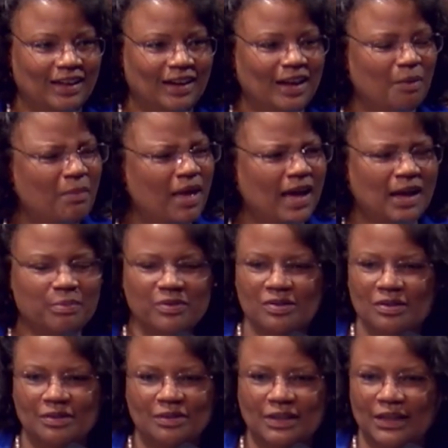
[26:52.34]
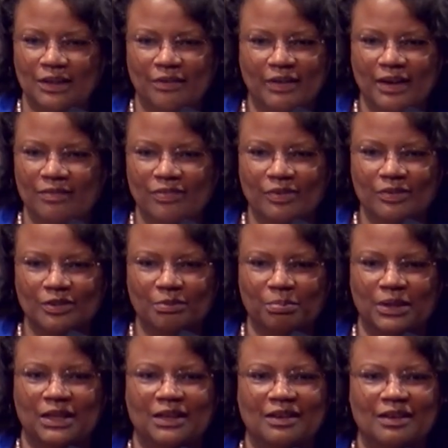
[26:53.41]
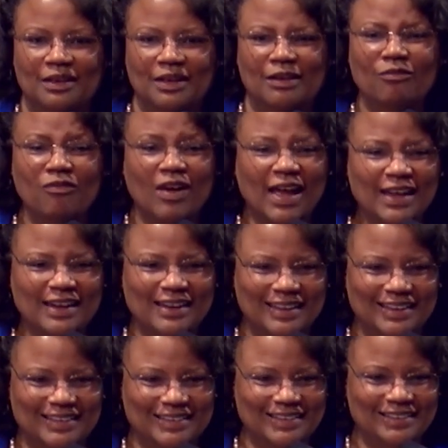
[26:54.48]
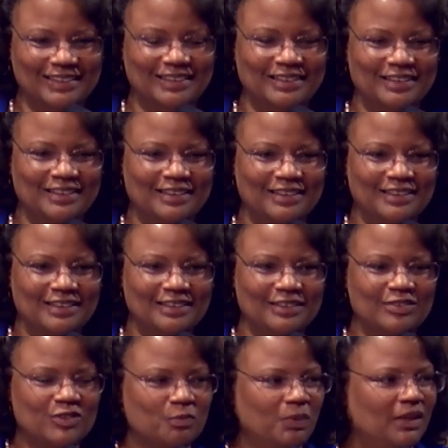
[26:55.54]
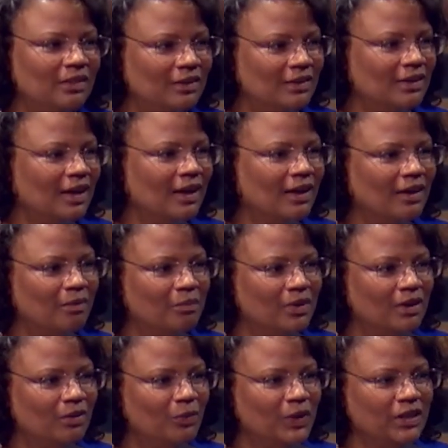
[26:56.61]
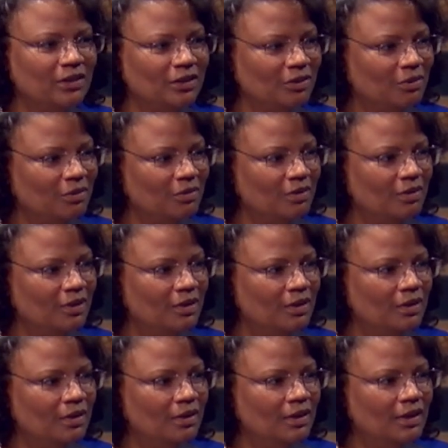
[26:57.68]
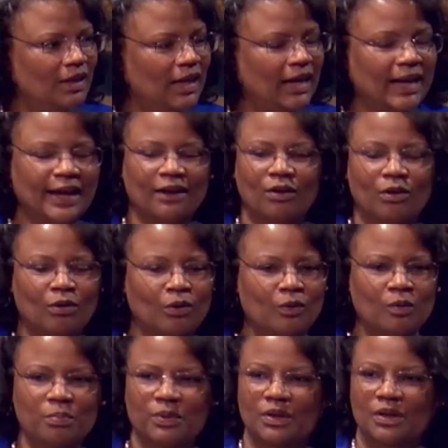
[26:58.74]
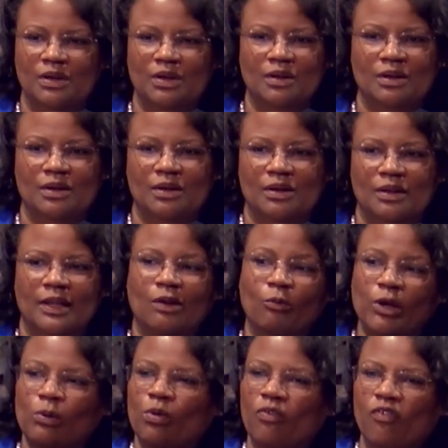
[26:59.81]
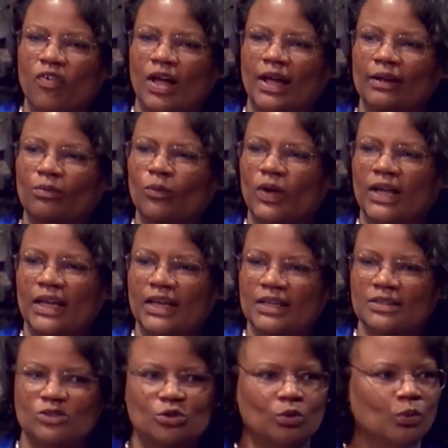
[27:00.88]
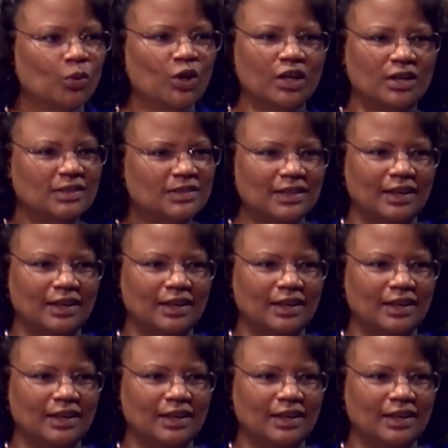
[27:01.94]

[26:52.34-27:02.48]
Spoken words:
and I'm absolutely grateful to be invited to spend the time with you. And I hope that we will find ways to work